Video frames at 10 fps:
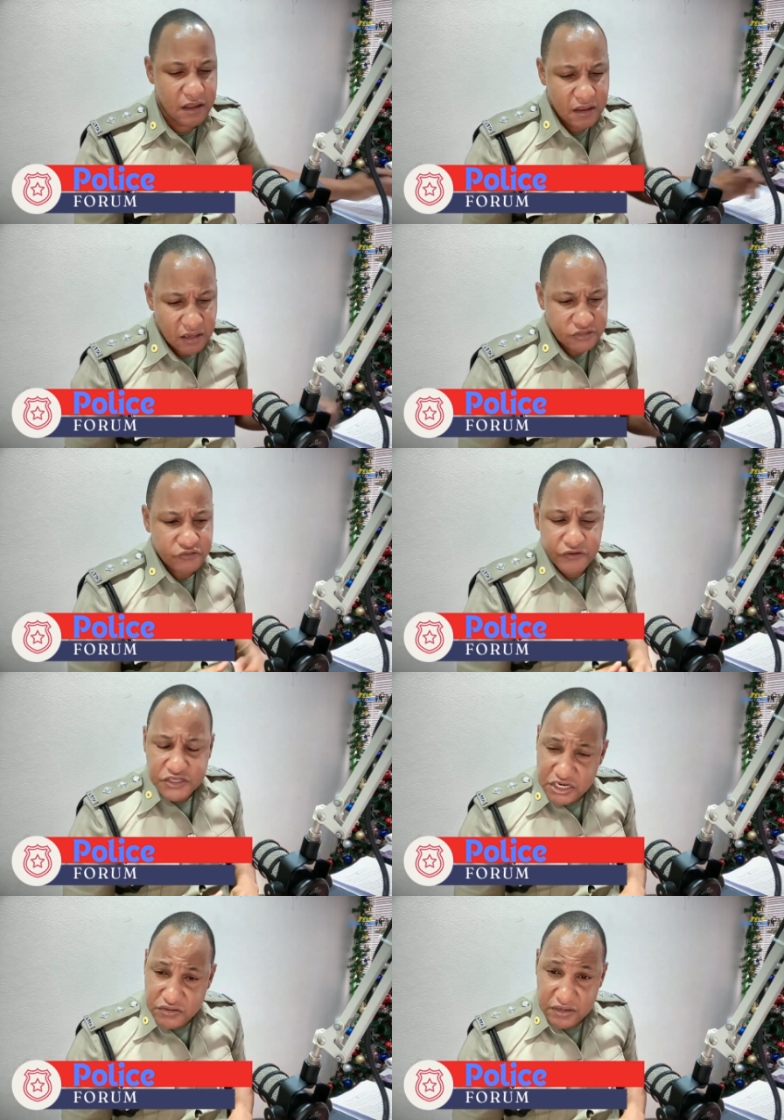so far,
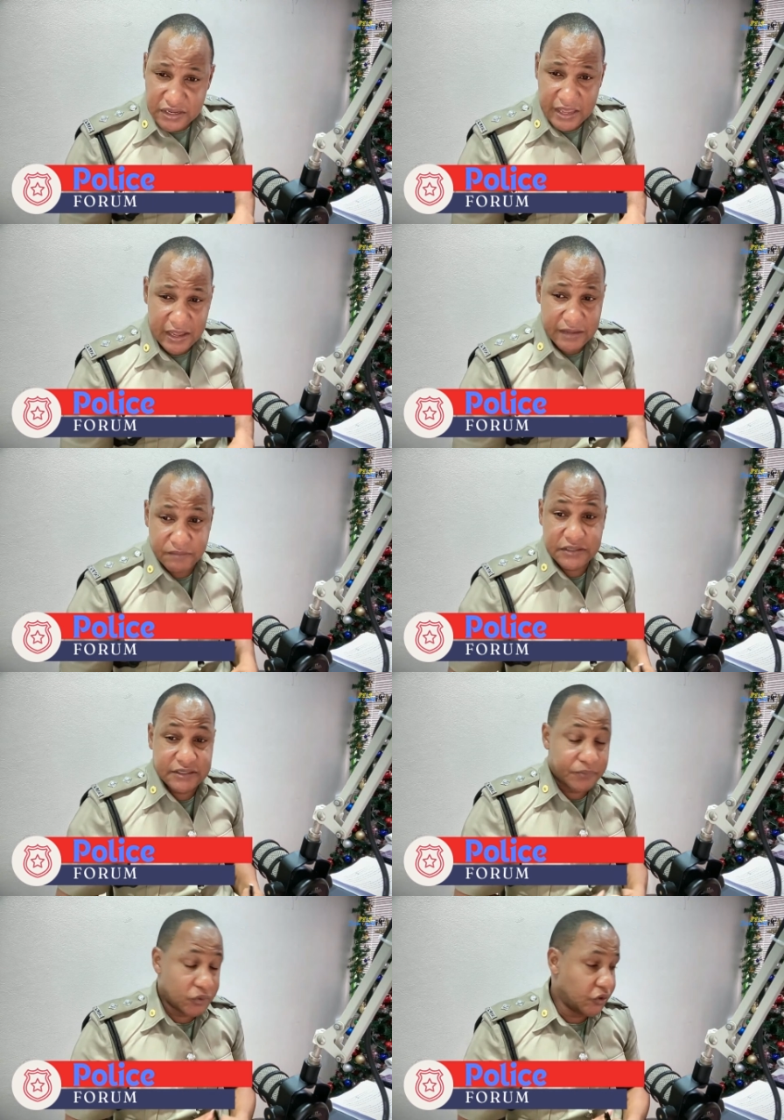generally, I must
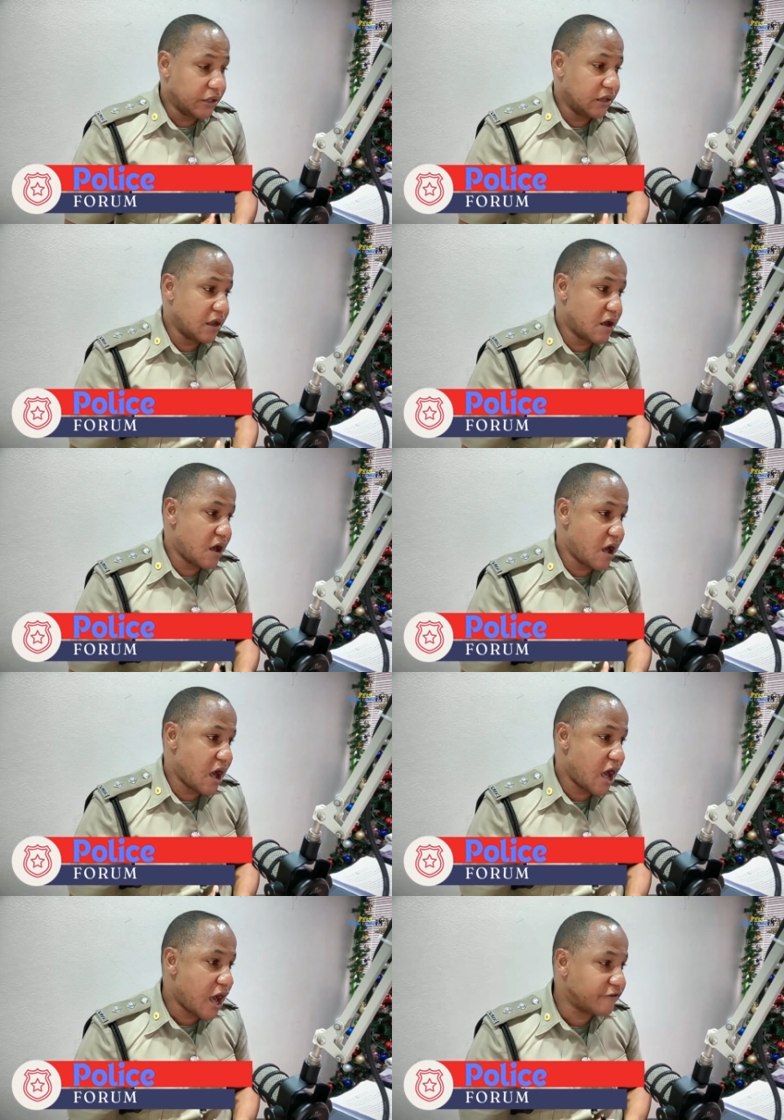employ
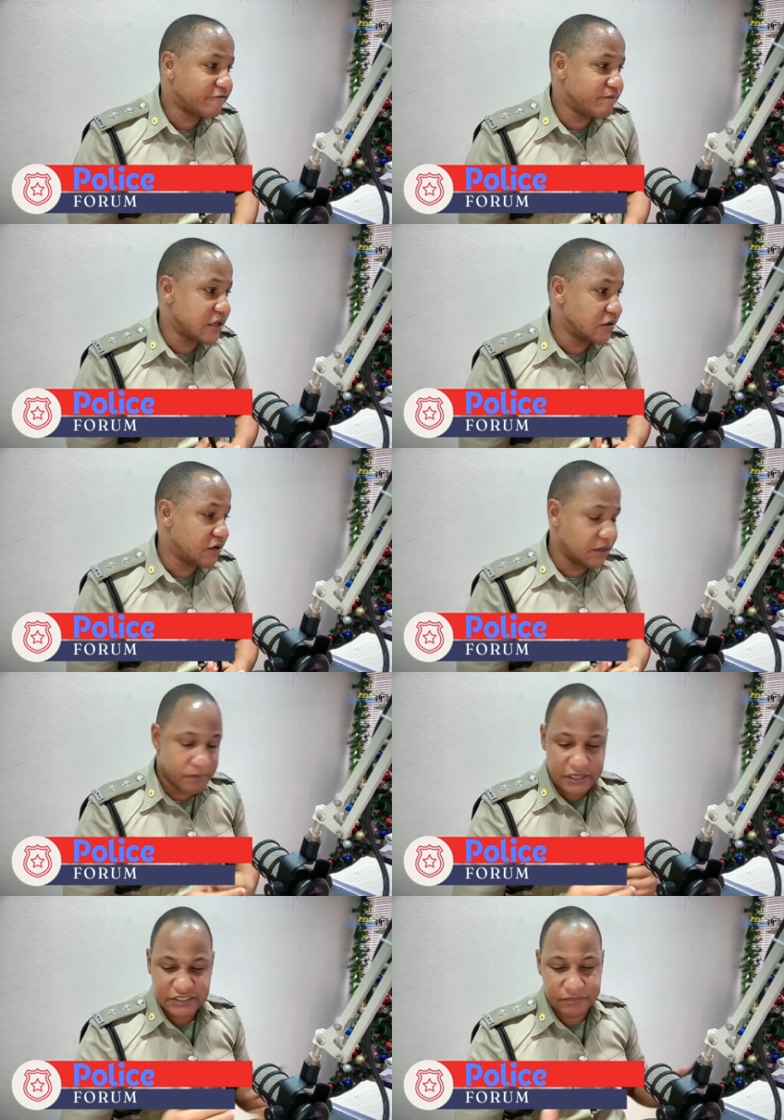have been on the
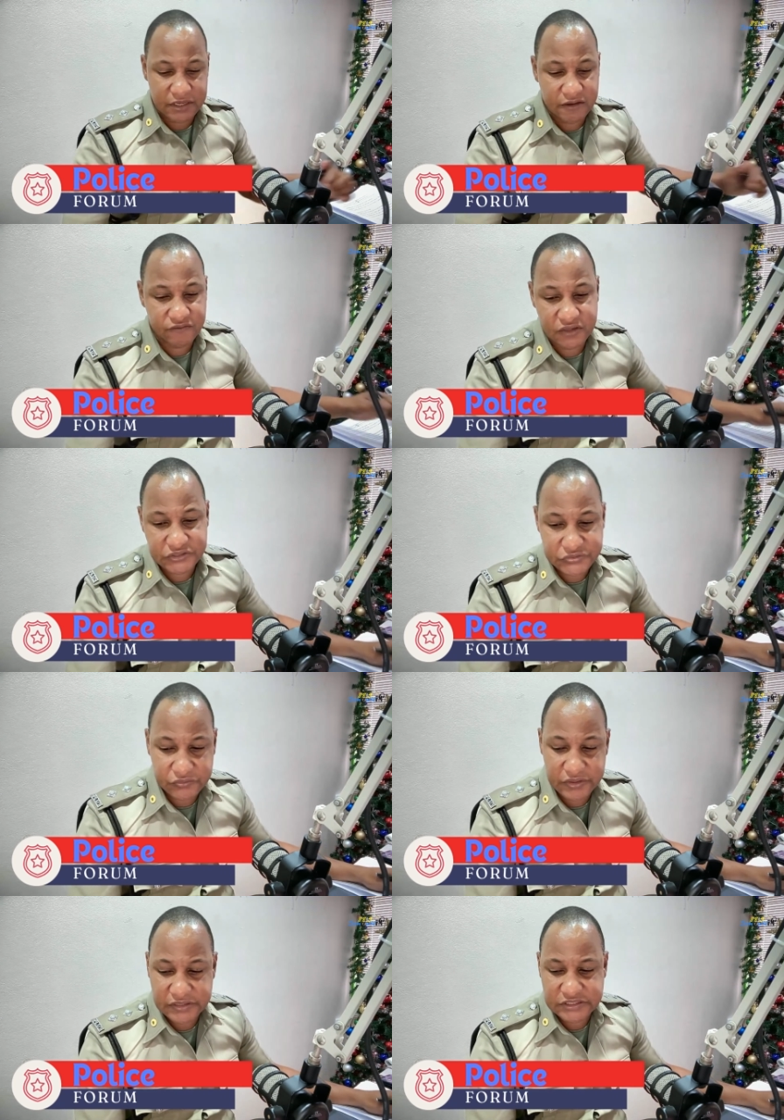best behavior.
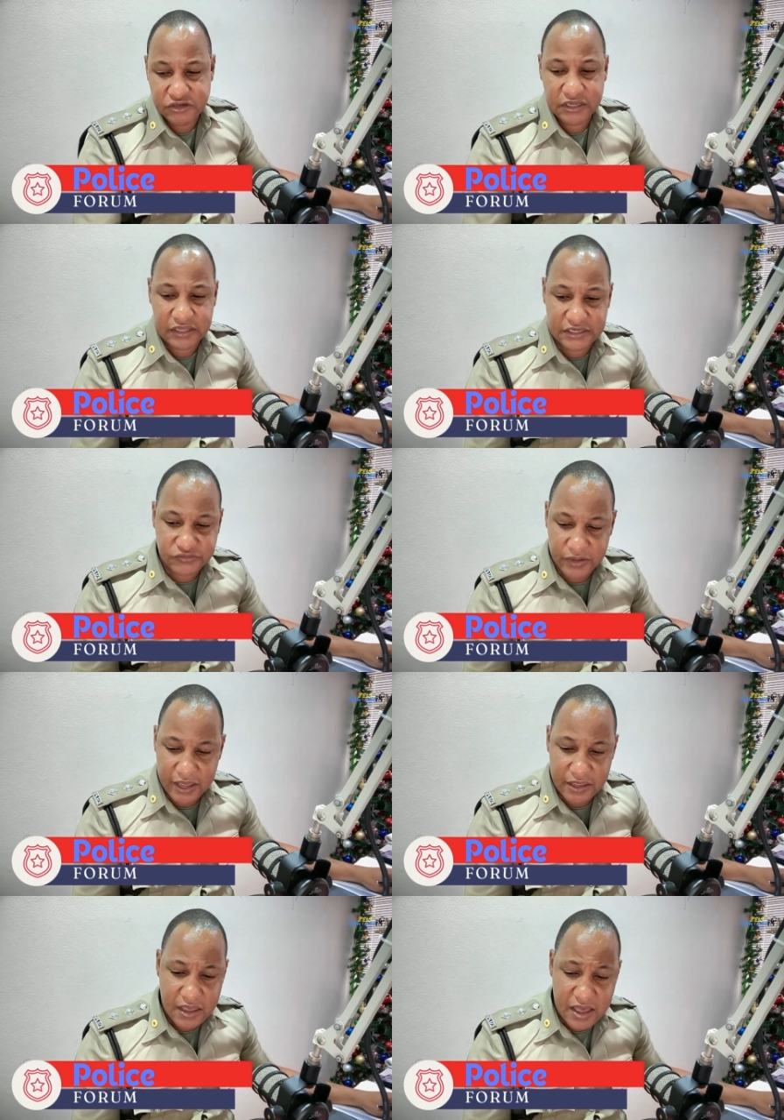So it is not a case
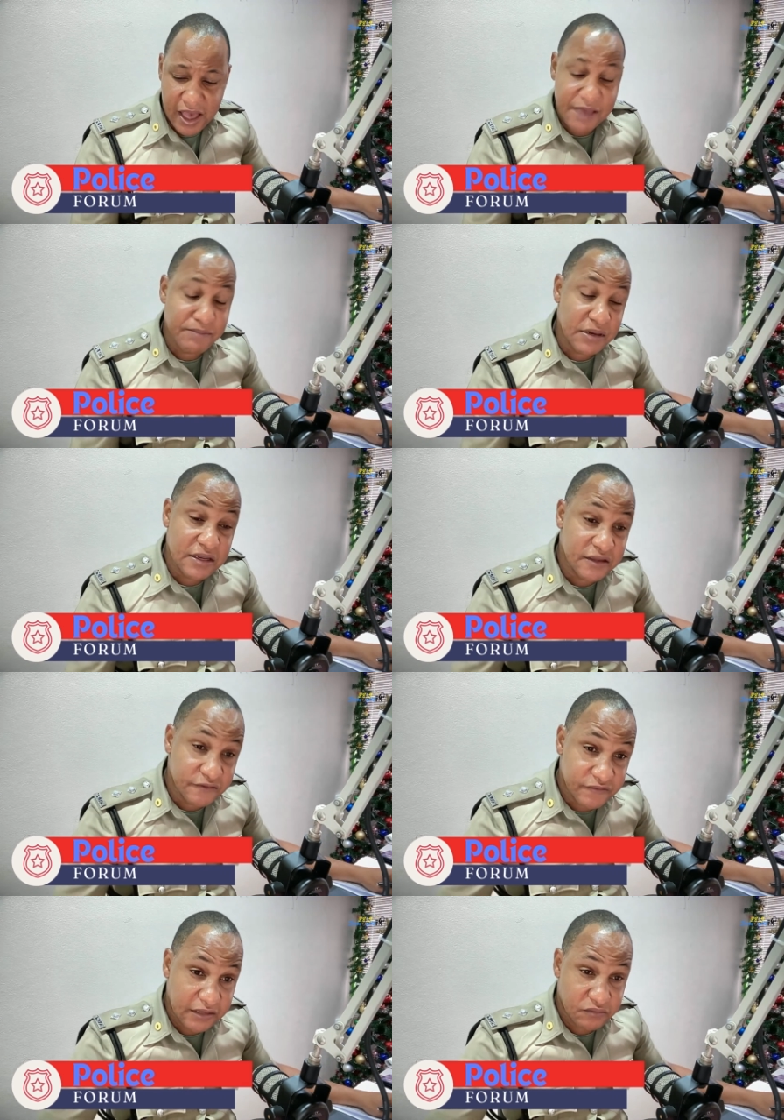where I believe
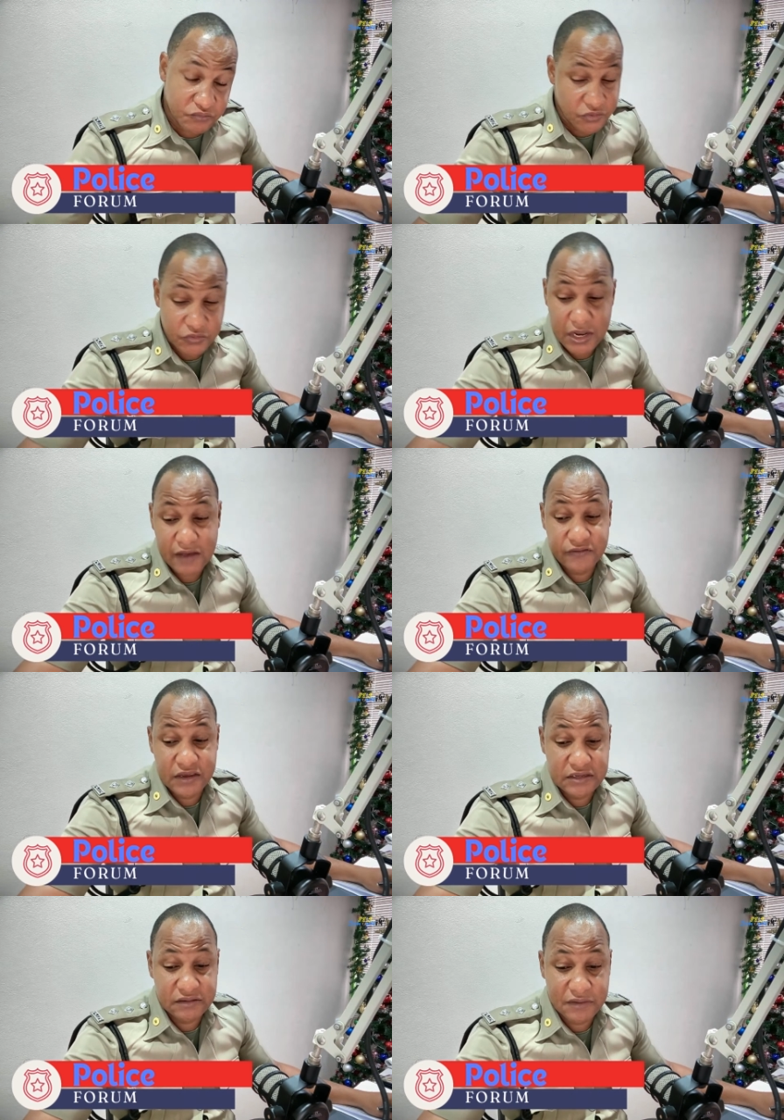that we will have
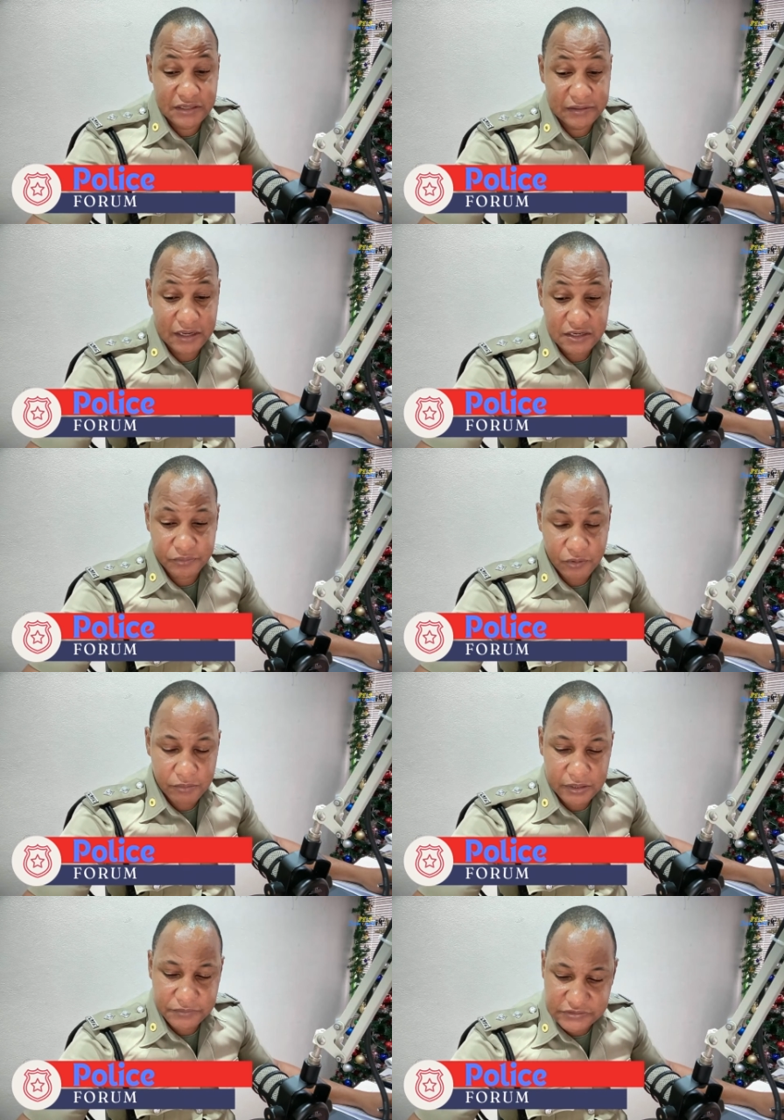any
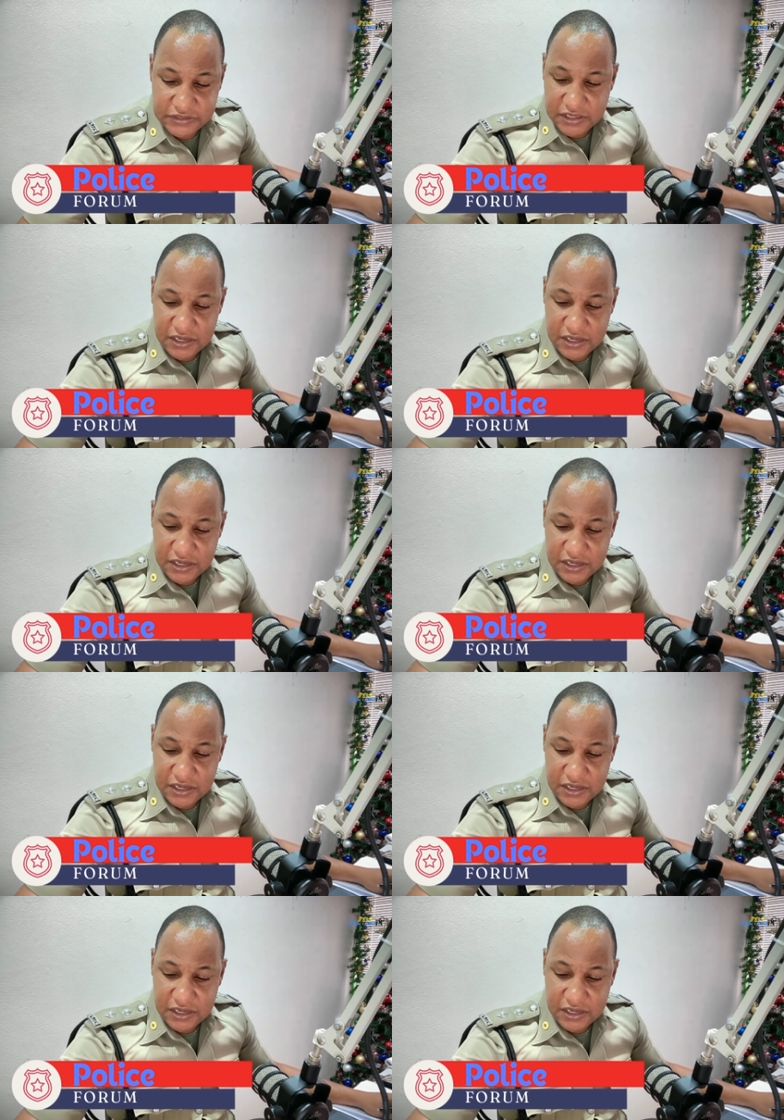problems.